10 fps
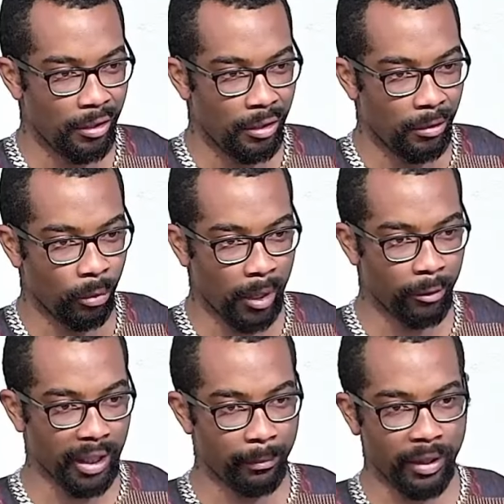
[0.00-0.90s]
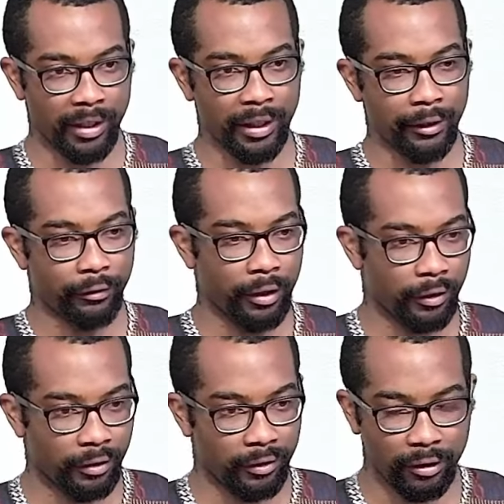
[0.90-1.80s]
When will I be delivered?
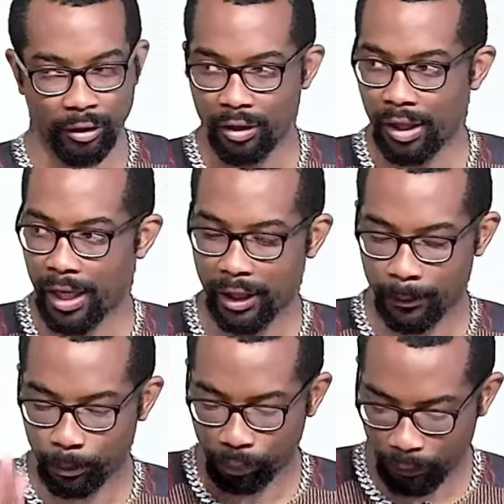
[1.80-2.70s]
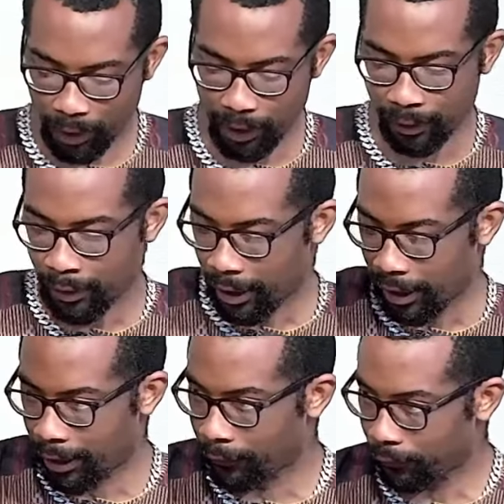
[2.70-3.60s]
I keep praying. I keep
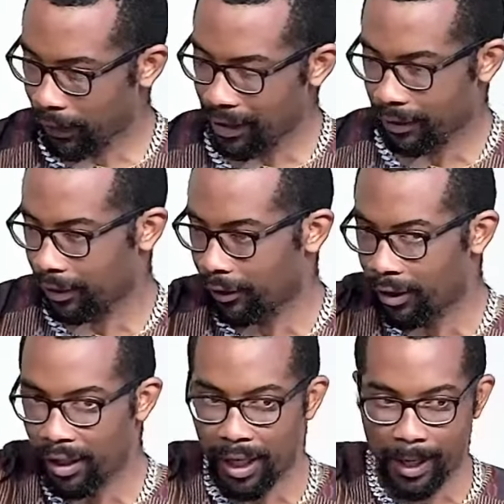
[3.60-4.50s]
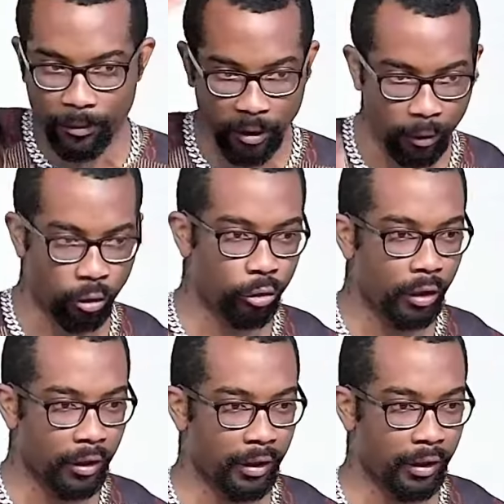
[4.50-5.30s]
fasting. I'm still struggling.